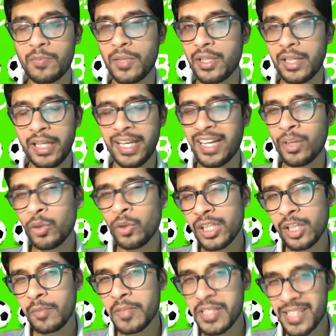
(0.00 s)
But I don't think
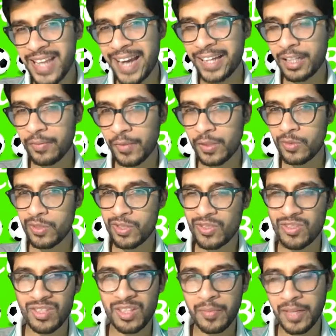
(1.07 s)
he'll be sacked if he loses
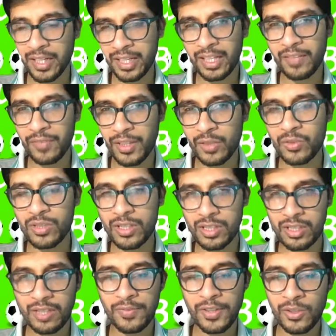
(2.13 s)
to City. But I think if he loses
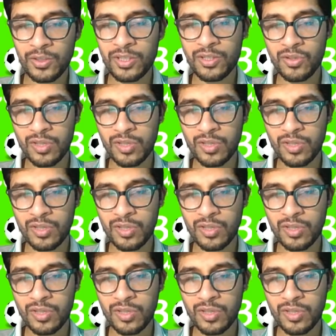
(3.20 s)
to